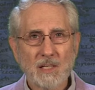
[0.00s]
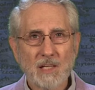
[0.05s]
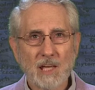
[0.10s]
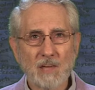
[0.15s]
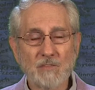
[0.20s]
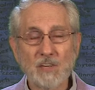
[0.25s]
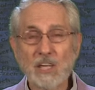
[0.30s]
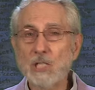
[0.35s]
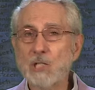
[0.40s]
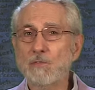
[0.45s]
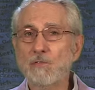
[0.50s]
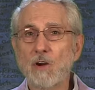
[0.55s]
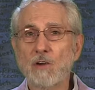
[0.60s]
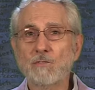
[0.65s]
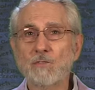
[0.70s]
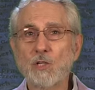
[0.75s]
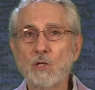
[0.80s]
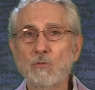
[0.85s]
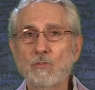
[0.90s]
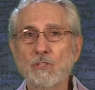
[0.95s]
If each of our
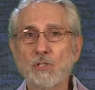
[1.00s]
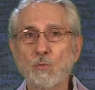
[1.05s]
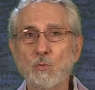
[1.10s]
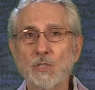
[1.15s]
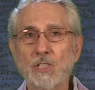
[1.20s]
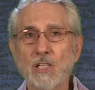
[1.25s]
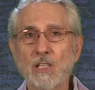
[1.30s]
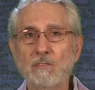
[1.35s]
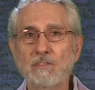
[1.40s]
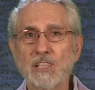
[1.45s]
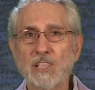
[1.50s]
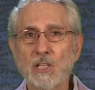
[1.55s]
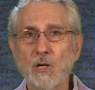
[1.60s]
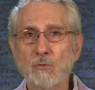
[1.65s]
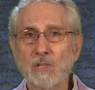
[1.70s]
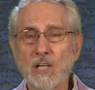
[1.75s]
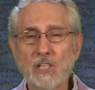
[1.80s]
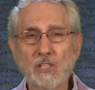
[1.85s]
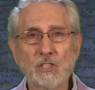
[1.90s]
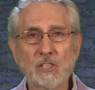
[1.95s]
viewers would give a
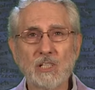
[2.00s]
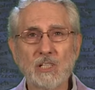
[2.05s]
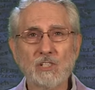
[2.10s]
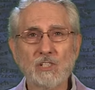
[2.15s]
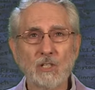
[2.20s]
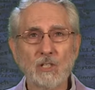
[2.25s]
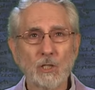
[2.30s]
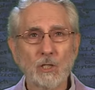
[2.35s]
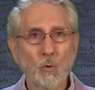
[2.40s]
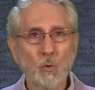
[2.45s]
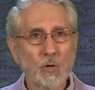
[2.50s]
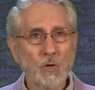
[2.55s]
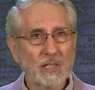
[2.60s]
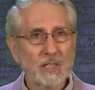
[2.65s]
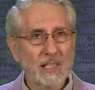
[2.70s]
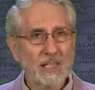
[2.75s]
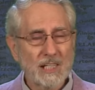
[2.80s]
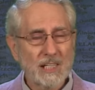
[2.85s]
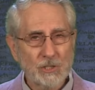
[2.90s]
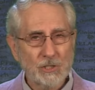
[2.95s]
donation as the Lord
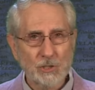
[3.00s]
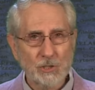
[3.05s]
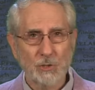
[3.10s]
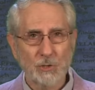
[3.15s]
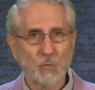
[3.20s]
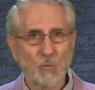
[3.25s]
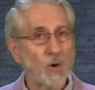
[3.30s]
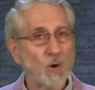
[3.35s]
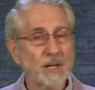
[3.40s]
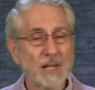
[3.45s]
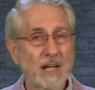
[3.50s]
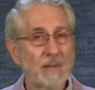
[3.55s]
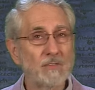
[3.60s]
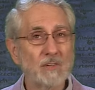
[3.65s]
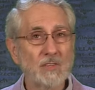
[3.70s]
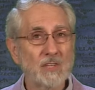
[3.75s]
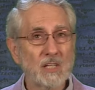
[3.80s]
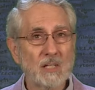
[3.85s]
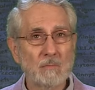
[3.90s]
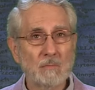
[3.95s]
leads you,
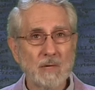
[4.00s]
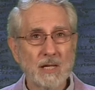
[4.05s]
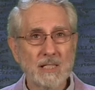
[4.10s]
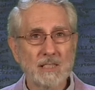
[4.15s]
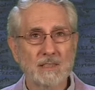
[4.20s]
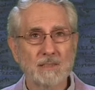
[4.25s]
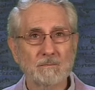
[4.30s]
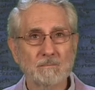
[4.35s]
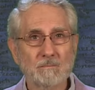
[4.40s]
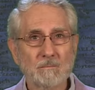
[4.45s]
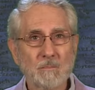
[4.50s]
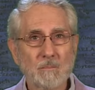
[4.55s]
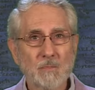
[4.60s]
whatever the amount,